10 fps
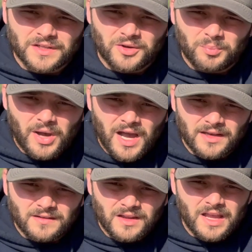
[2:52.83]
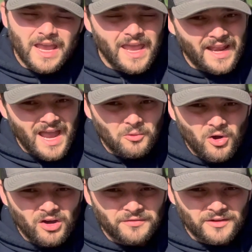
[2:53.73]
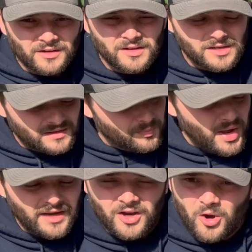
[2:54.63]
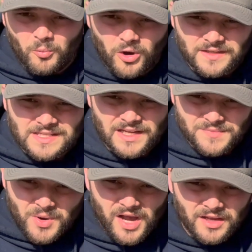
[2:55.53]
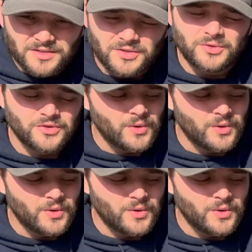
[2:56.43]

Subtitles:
your pond and how often, depending on what size pond you do